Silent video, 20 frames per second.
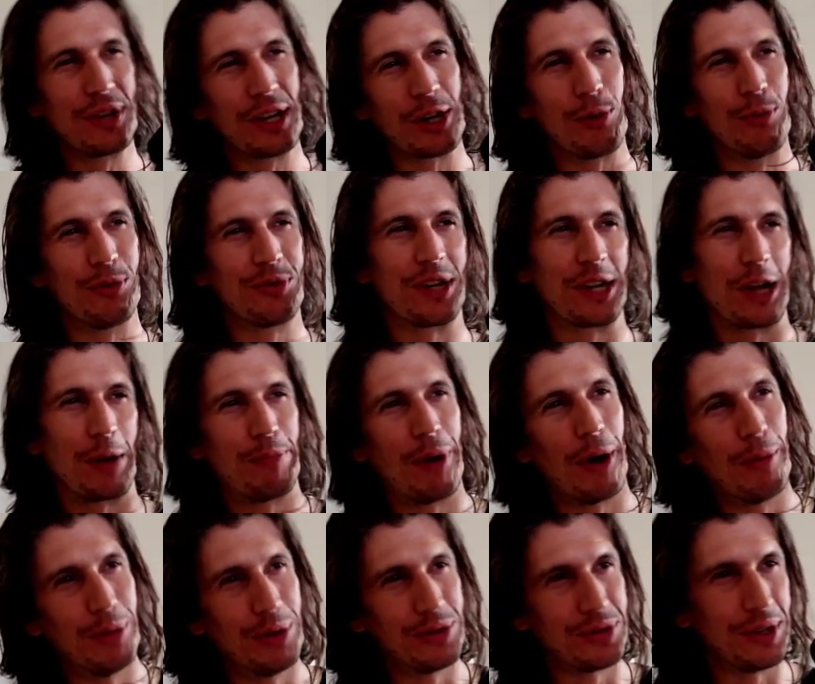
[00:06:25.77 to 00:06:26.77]
like almost like a
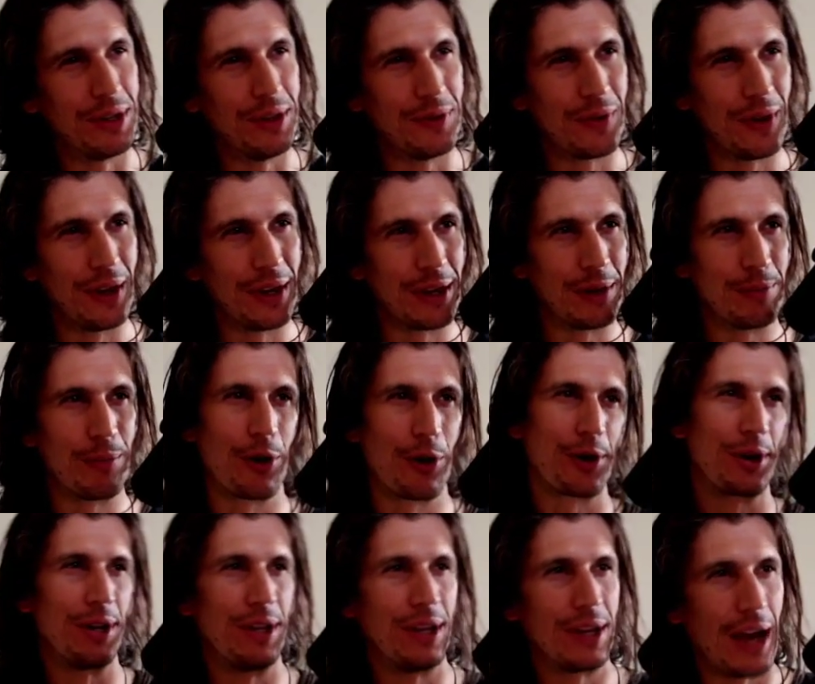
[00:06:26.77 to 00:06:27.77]
publicity thing,
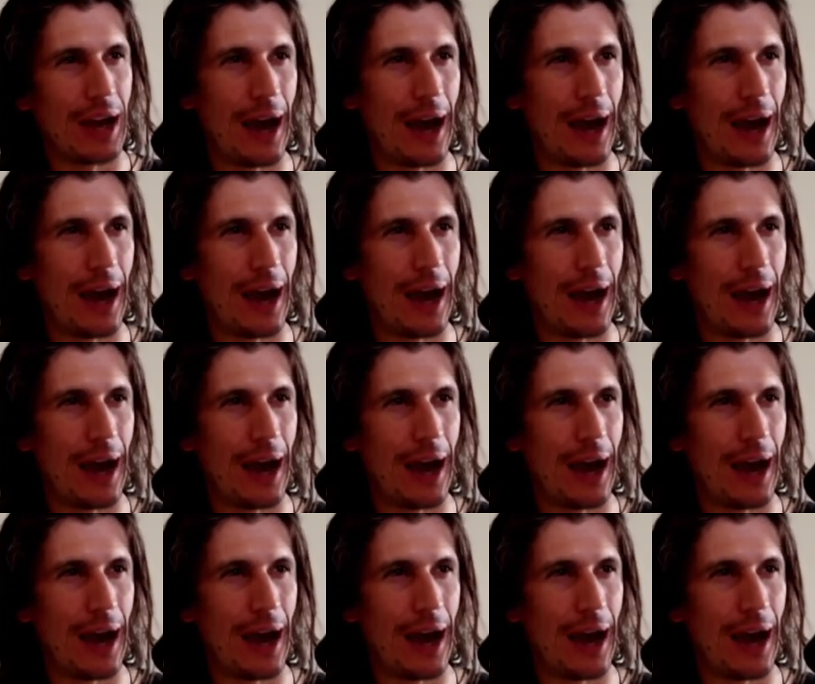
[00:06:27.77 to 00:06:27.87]
marketing.